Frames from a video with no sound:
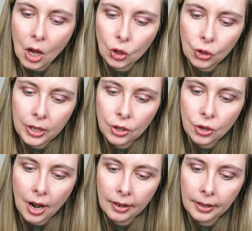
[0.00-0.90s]
a tree
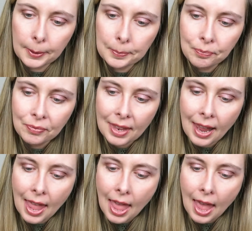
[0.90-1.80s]
trunk.
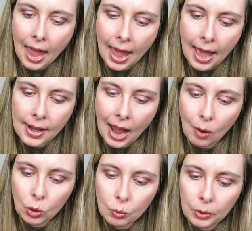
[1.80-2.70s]
And
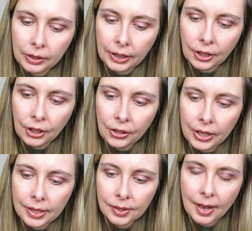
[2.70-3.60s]
I was really
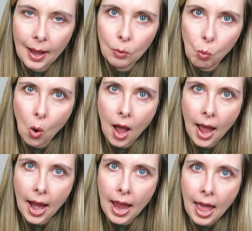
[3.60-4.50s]
curious on
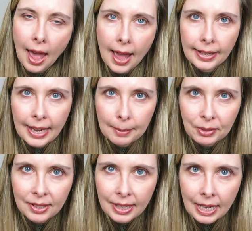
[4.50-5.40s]
why I
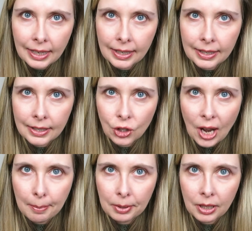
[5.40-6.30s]
kept seeing it in a
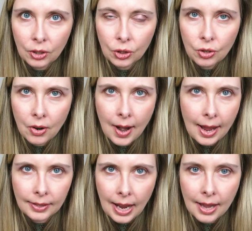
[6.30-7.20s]
Japanese store.
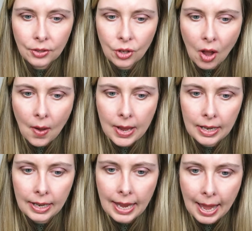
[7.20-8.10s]
I saw
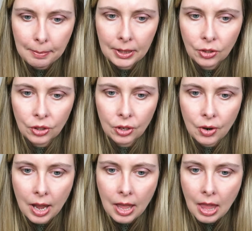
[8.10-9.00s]
it at
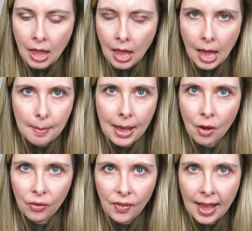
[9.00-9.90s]
Mitsuwa
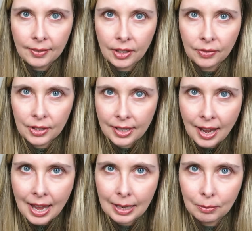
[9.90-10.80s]
about 5 different
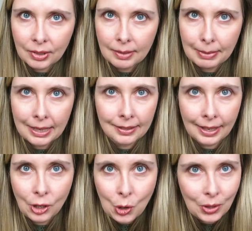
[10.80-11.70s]
times because
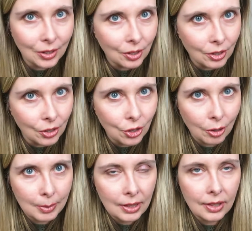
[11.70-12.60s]
I know this is a
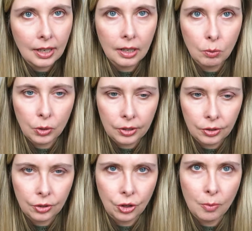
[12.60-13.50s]
German thing, and what
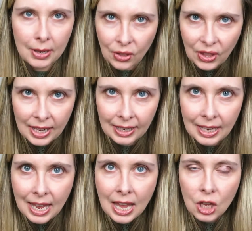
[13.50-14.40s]
is a German thing